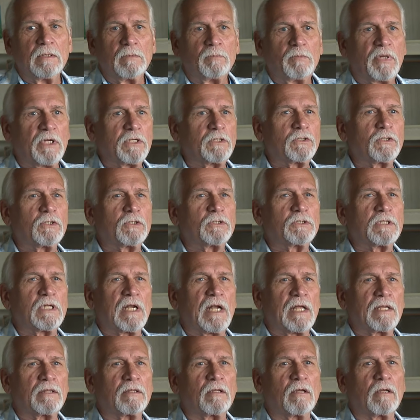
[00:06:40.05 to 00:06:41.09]
pictures that
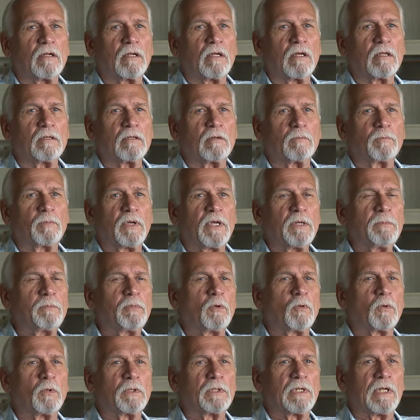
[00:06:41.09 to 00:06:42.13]
I thought other
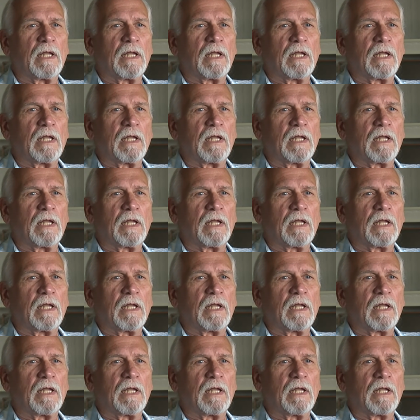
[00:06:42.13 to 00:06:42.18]
people would